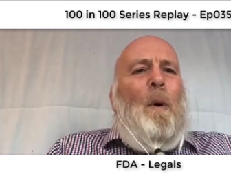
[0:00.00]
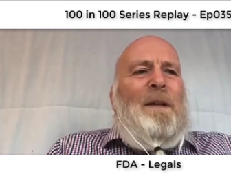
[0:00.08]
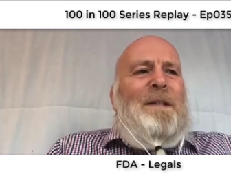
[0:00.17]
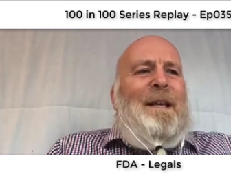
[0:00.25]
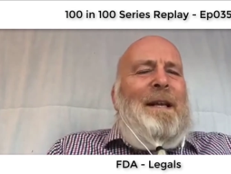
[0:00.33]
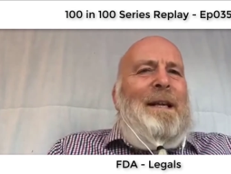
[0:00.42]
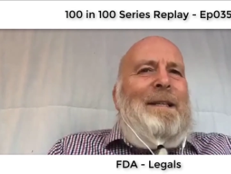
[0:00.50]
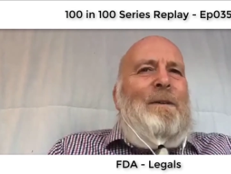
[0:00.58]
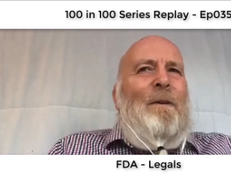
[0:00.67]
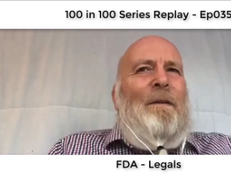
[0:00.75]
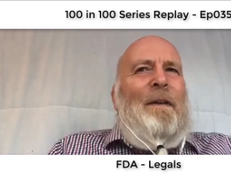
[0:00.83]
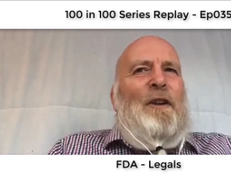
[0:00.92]
points, any
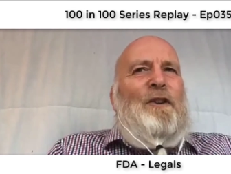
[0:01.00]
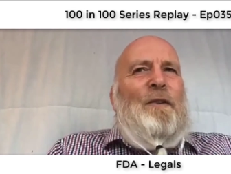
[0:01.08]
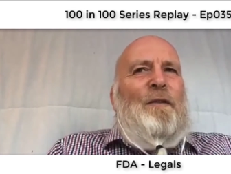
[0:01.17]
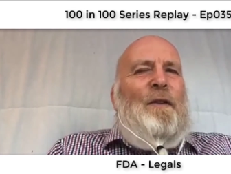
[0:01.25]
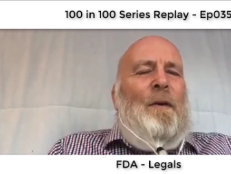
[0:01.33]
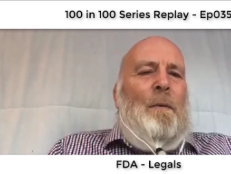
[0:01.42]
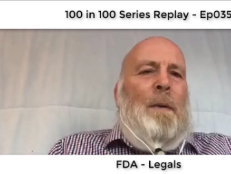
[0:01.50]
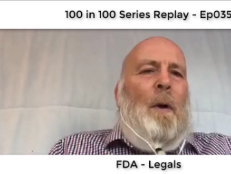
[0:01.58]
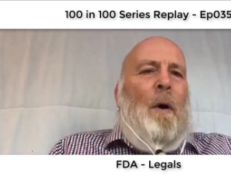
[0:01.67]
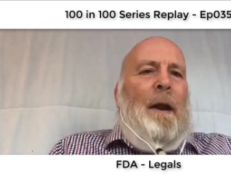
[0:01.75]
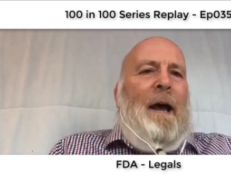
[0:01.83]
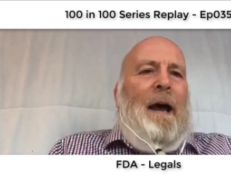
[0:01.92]
sort of issues that we
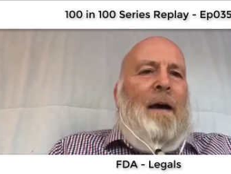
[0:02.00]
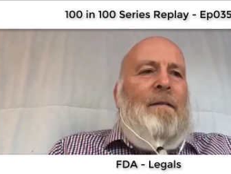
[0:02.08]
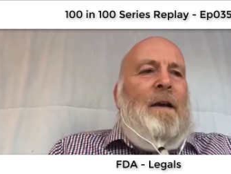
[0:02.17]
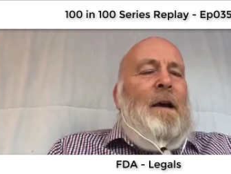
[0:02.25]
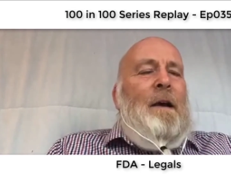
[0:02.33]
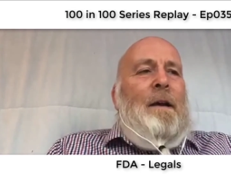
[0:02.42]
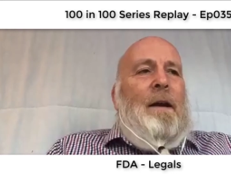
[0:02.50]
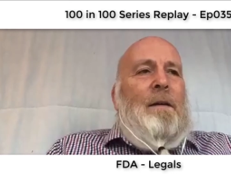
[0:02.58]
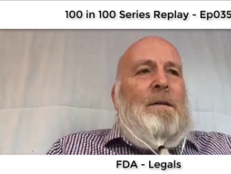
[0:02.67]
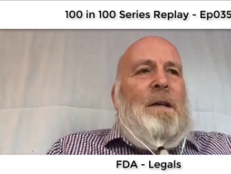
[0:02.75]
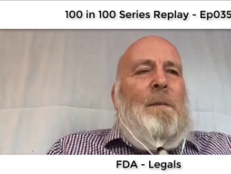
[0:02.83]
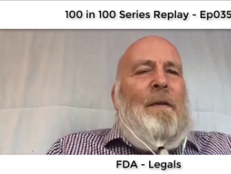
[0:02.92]
might have.
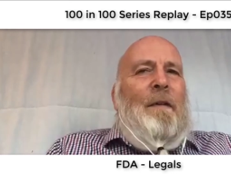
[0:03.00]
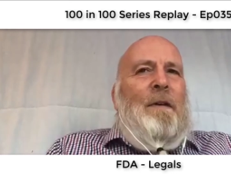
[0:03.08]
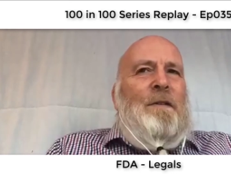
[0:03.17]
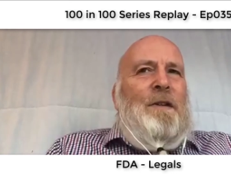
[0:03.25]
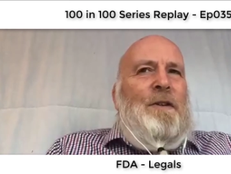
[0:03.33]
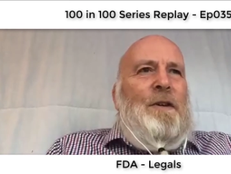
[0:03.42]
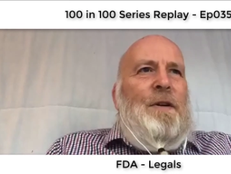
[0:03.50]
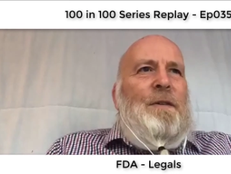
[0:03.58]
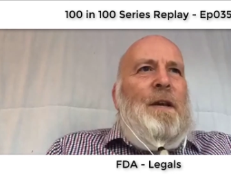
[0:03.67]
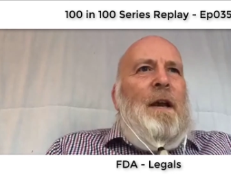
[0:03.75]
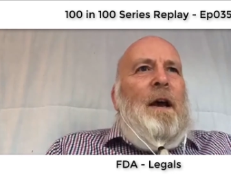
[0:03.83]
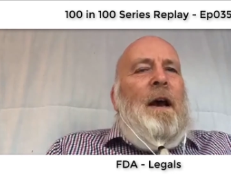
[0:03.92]
Now, some of those
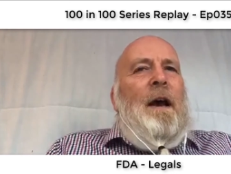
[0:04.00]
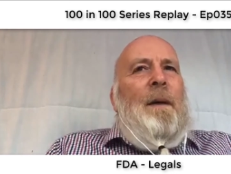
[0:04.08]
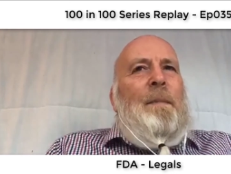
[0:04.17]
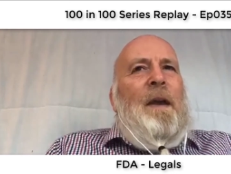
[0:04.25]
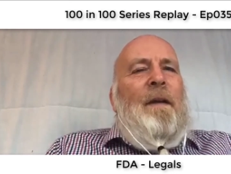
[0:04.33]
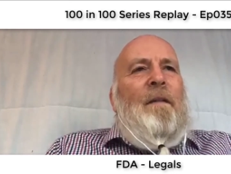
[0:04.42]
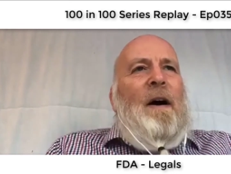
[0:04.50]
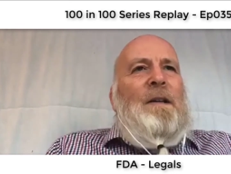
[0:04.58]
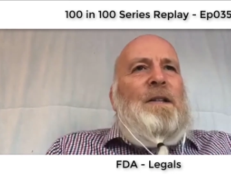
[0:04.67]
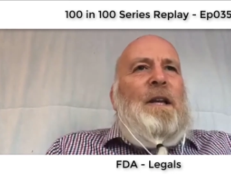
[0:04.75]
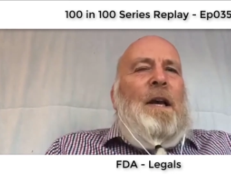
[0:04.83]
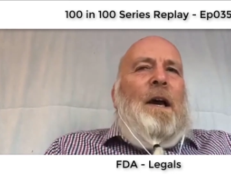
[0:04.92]
issues give
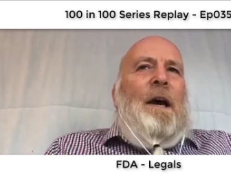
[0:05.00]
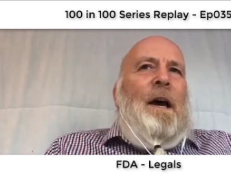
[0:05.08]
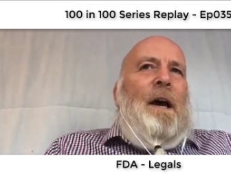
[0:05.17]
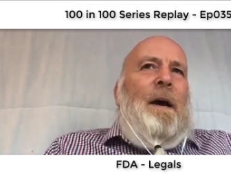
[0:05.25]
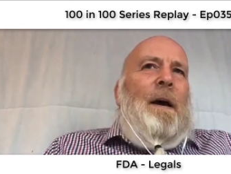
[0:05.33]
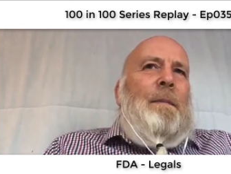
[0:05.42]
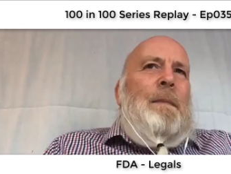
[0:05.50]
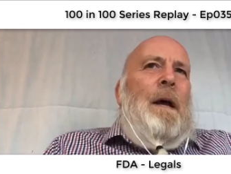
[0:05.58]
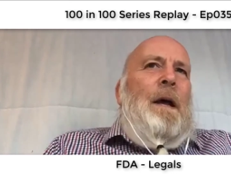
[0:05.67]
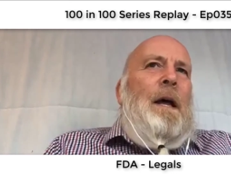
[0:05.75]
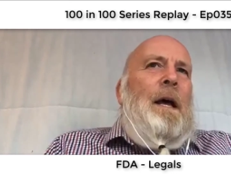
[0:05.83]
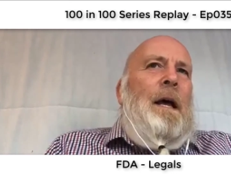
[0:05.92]
us a
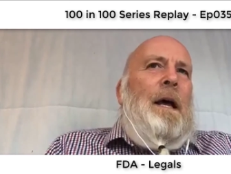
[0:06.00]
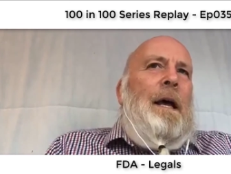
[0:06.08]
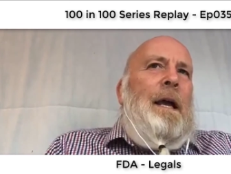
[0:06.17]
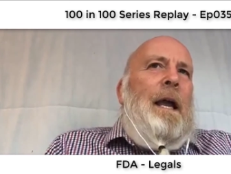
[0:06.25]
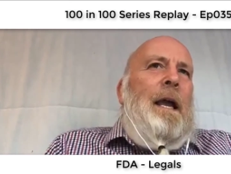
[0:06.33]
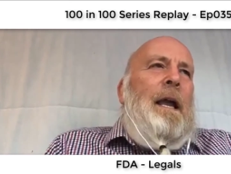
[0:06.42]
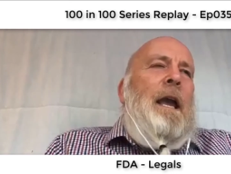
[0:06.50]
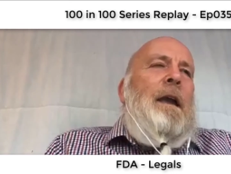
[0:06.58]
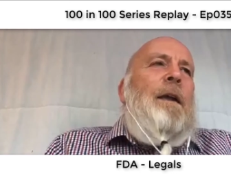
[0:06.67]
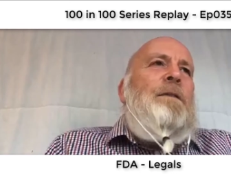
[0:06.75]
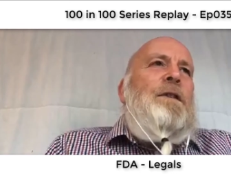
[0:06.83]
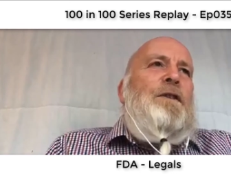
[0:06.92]

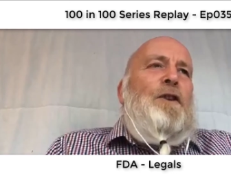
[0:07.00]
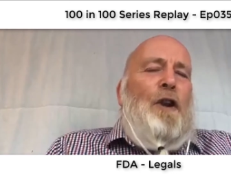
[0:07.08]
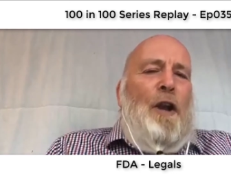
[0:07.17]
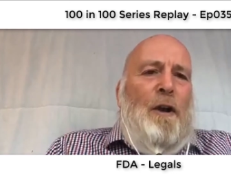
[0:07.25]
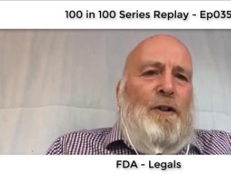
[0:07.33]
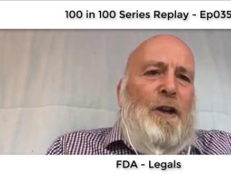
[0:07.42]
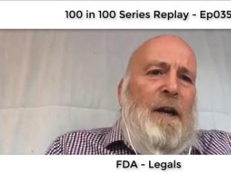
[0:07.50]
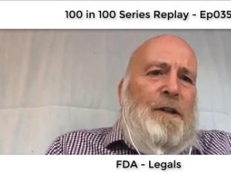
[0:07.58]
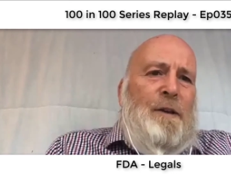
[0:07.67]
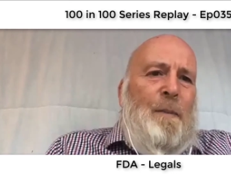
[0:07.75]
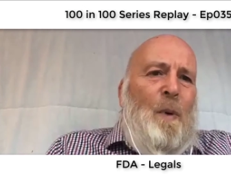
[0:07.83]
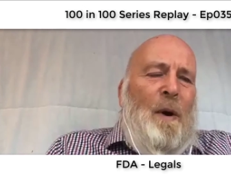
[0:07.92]

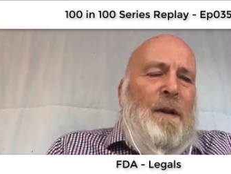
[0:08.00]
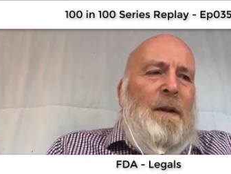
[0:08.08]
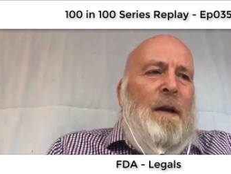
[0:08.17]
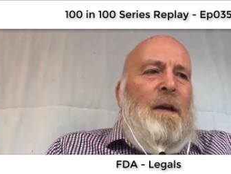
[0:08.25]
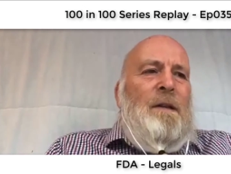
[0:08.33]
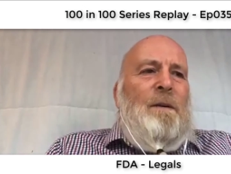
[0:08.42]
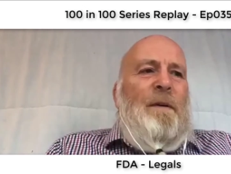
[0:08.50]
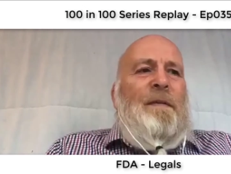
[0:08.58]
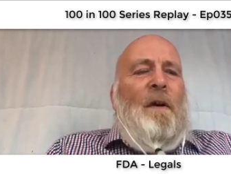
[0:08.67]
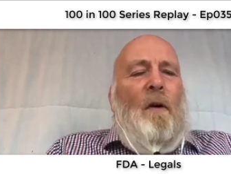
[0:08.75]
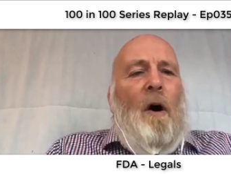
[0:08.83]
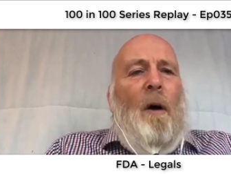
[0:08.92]
negotiation point. So if
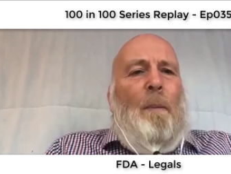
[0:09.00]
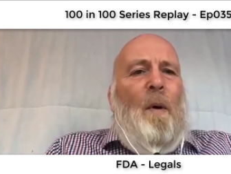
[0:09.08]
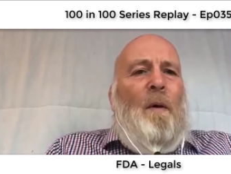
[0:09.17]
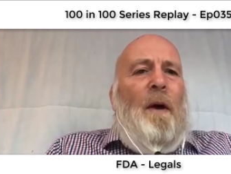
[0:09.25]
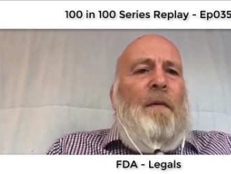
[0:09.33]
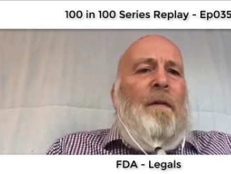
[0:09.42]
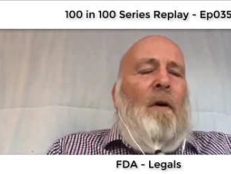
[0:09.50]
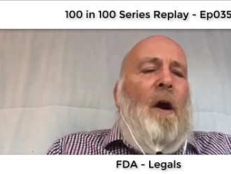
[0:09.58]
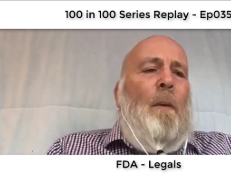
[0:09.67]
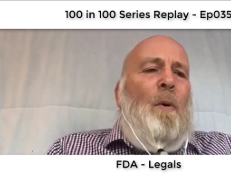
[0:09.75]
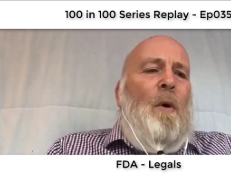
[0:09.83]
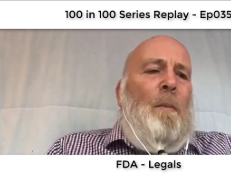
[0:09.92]
there are
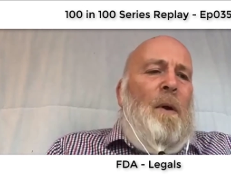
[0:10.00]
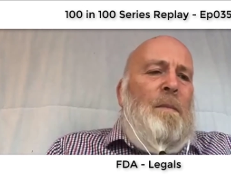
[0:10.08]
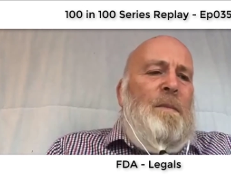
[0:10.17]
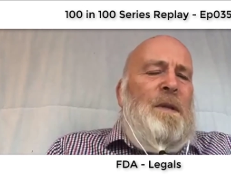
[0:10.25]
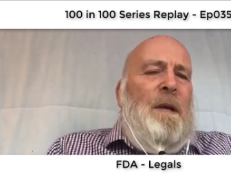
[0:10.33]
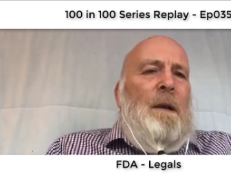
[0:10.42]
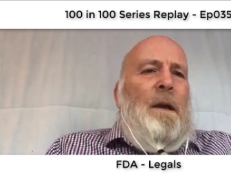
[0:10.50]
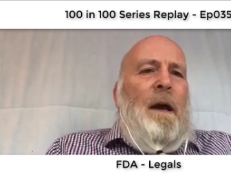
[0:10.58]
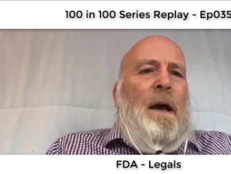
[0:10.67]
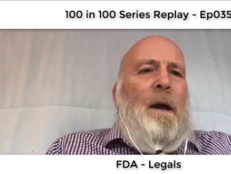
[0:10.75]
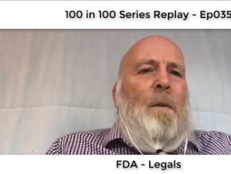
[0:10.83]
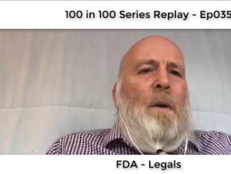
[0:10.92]
problems,
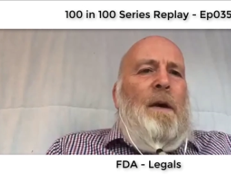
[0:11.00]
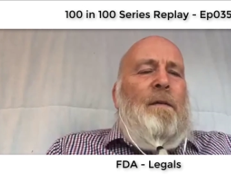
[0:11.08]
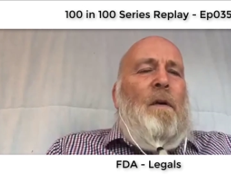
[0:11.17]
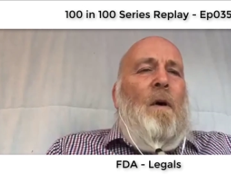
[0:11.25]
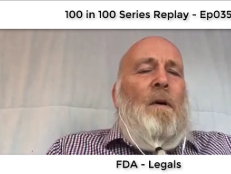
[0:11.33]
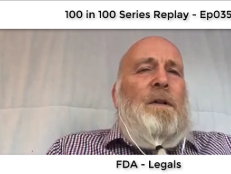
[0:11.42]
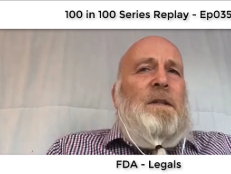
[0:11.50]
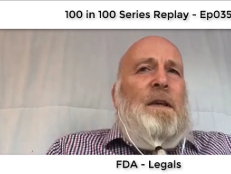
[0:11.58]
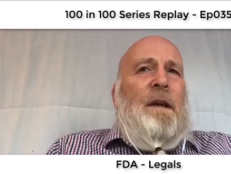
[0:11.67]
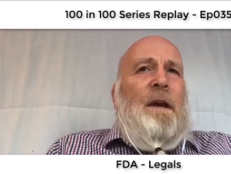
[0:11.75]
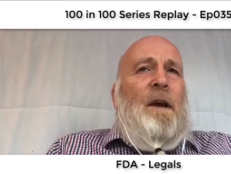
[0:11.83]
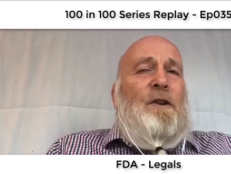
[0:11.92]
we've got
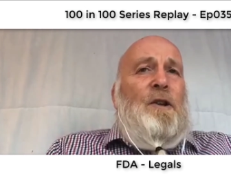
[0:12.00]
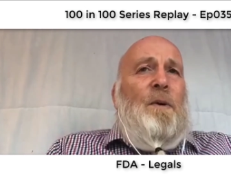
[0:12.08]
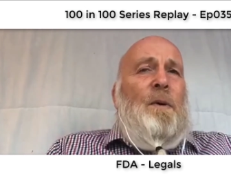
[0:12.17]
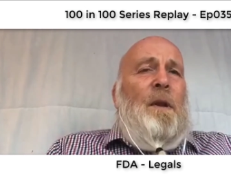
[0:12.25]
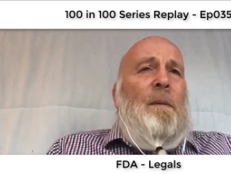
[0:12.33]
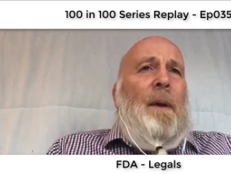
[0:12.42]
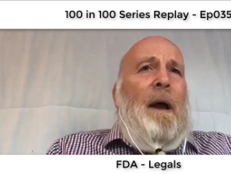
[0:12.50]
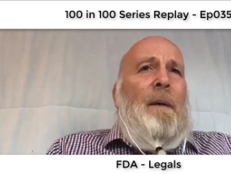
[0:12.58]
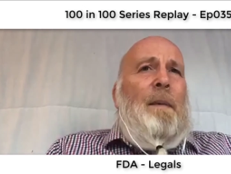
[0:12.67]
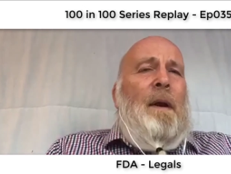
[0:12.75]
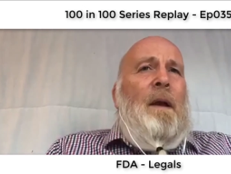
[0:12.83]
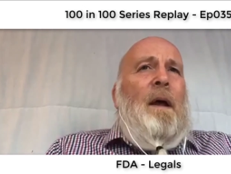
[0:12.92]
two at the
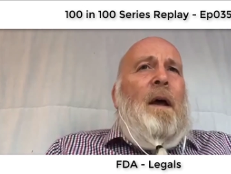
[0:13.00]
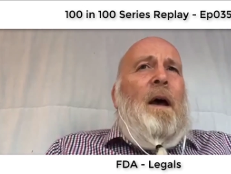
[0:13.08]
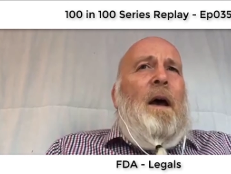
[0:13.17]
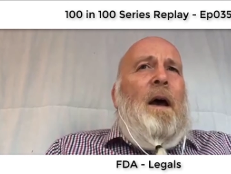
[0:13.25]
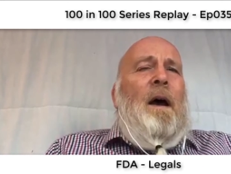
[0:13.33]
moment.